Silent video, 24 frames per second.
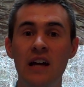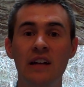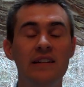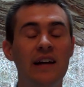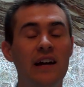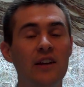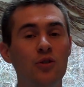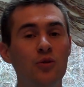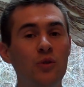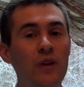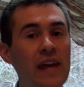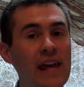
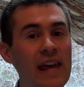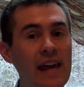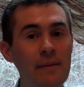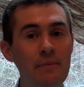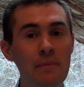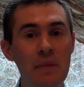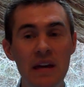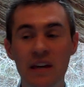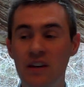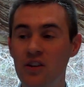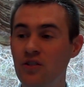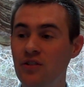Now, you can't
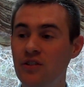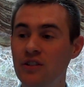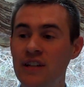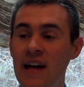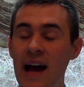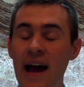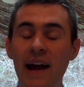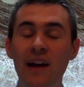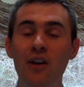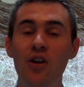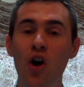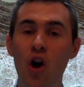make your
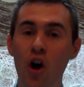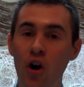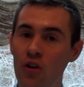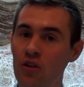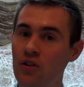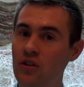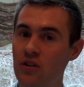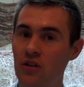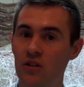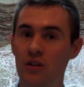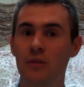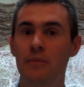entire
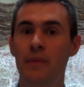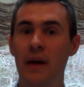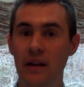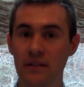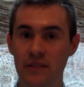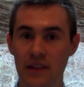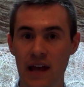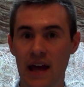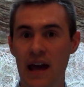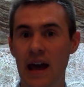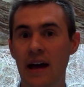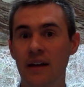article
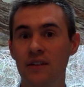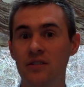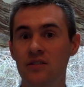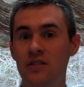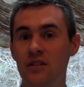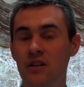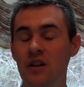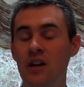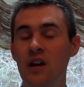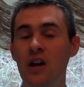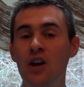about the ask.